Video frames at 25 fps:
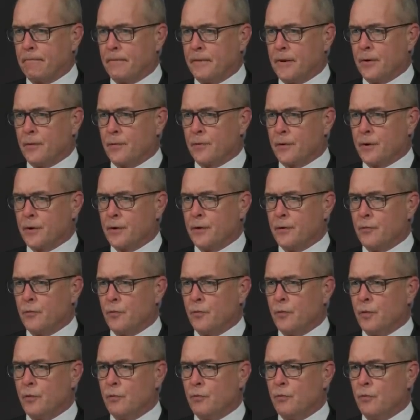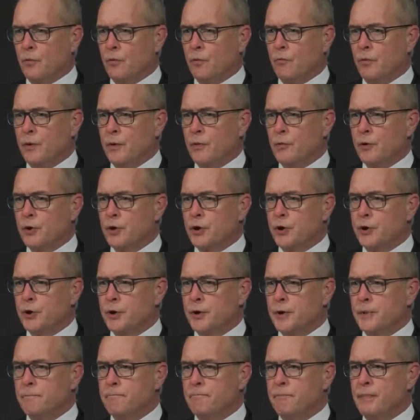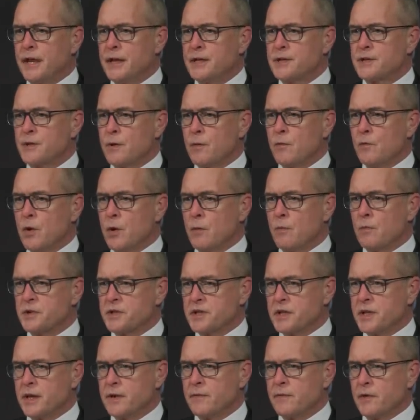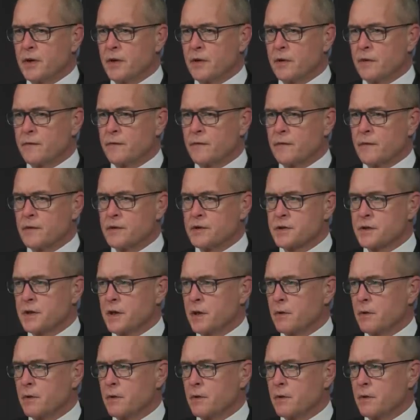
We were good based on what was given in the first.